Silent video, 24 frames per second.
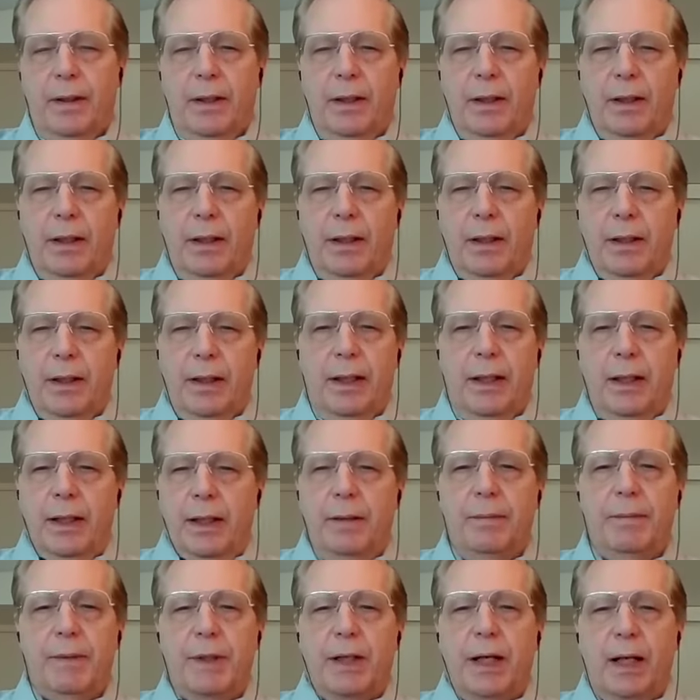
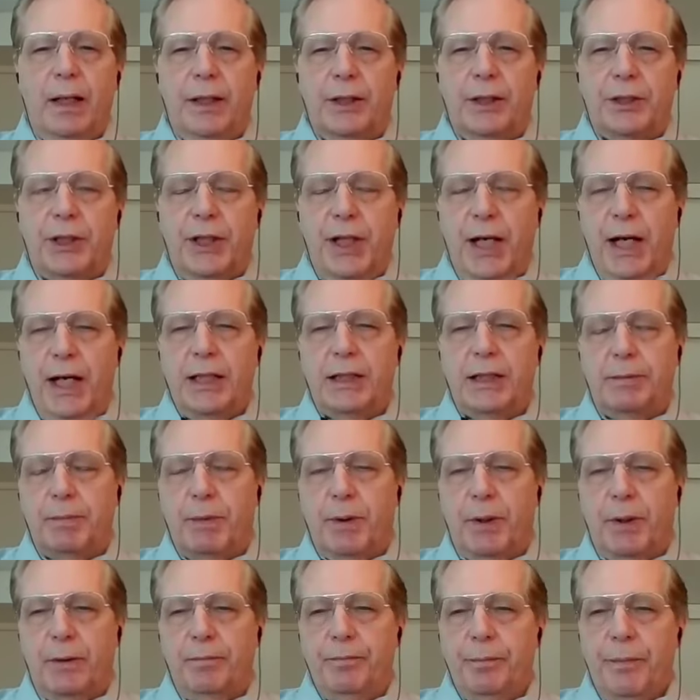immunology
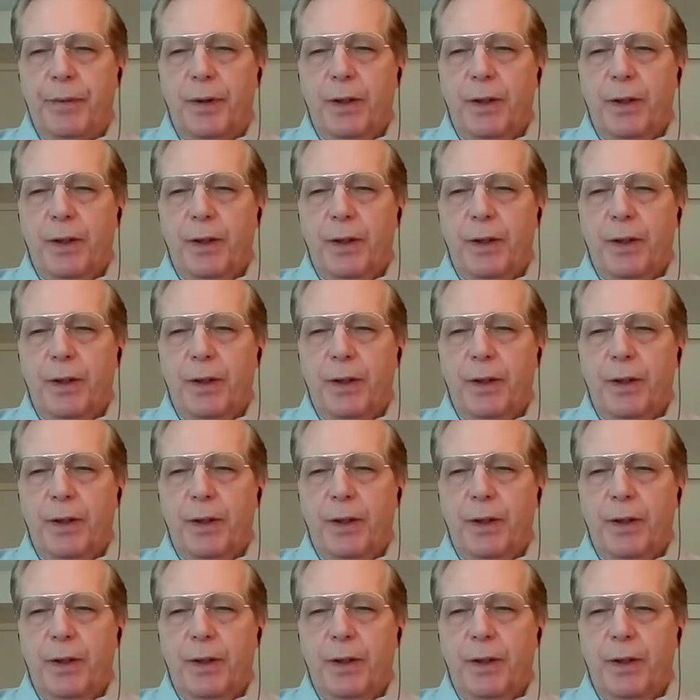expert,